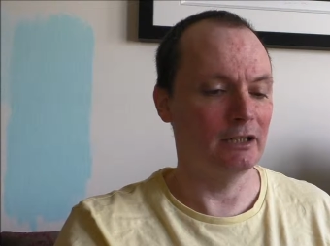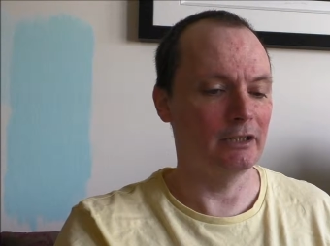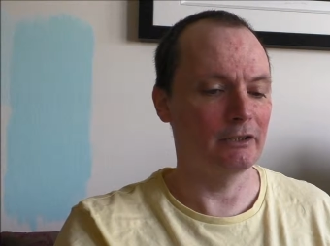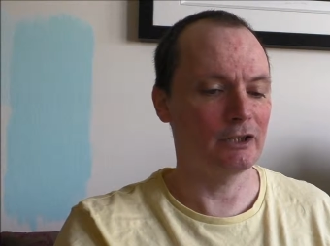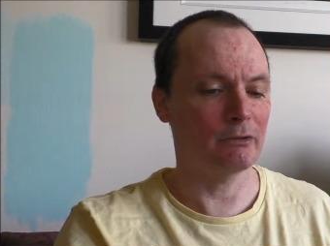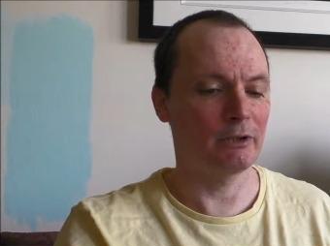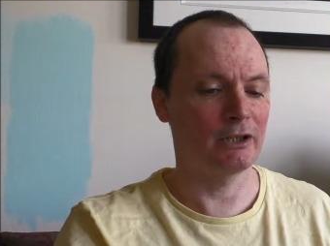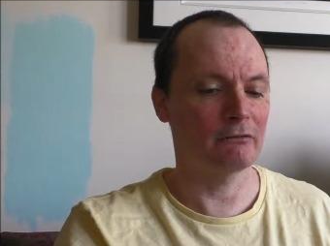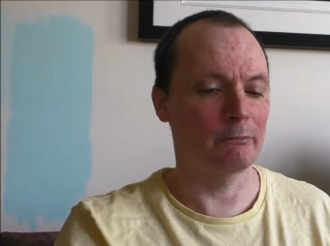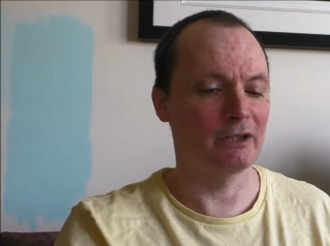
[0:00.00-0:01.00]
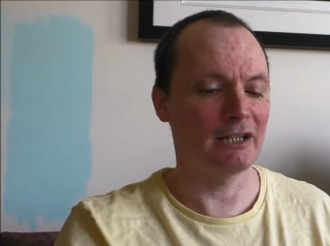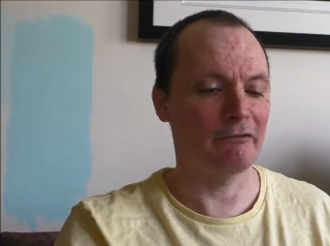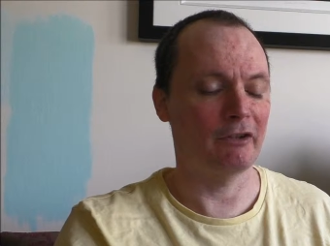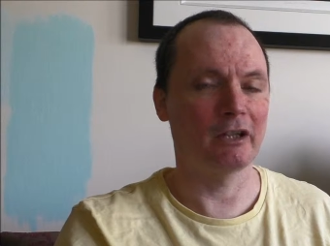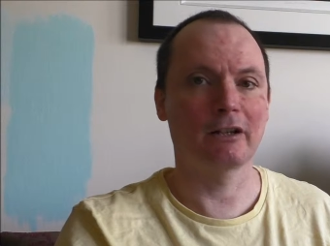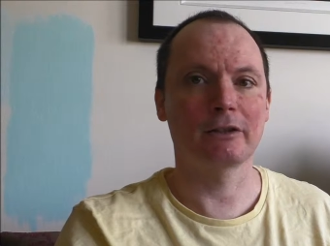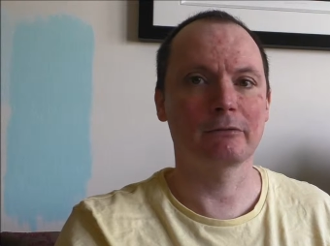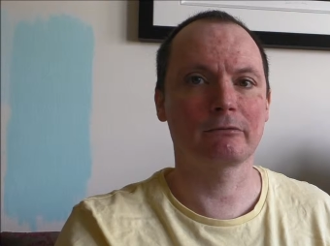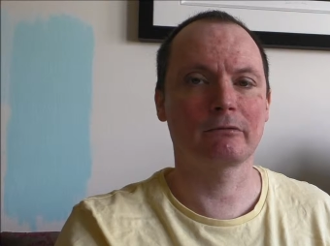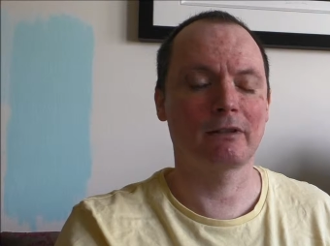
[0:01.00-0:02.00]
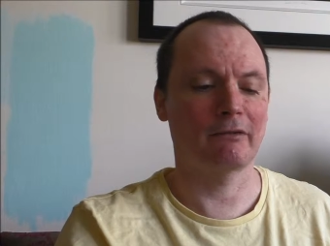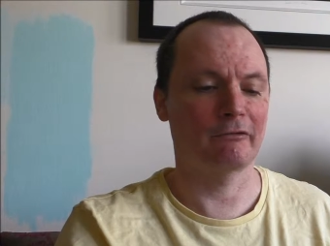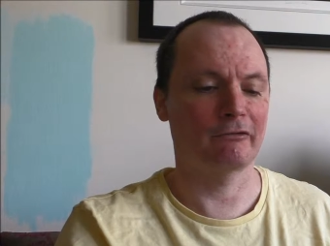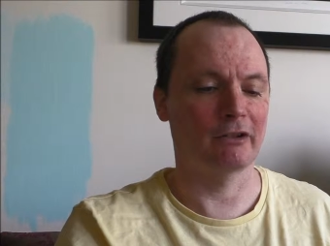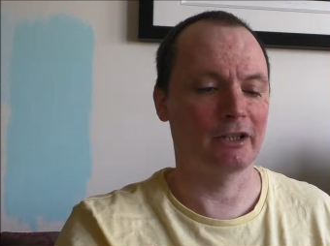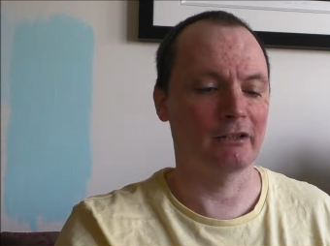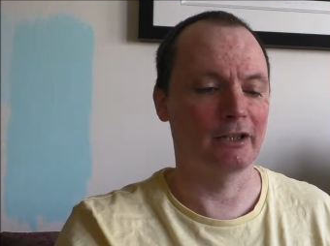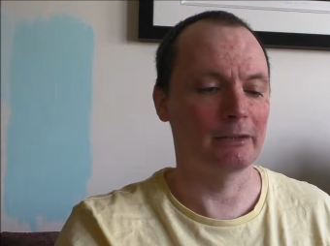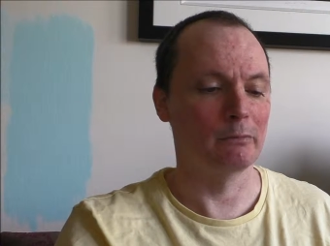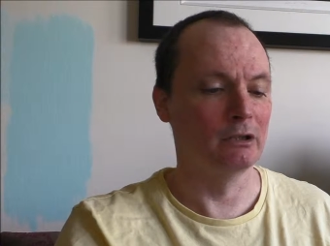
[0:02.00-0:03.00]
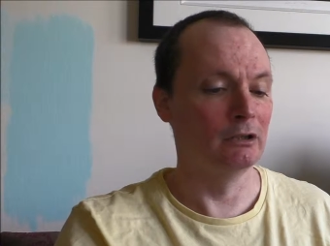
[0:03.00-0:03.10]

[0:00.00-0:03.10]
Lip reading: in Swiss Women's FA, I didn't find out her name.